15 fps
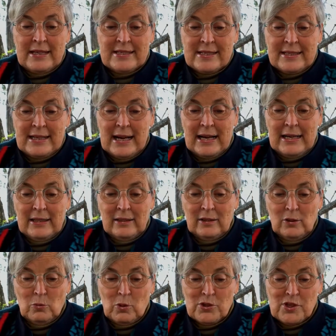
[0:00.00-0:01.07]

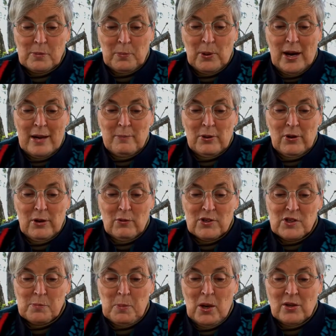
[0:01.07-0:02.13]
Denial was the primary
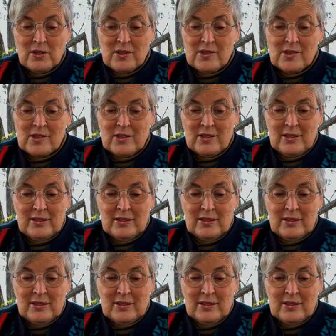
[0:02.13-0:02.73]
response.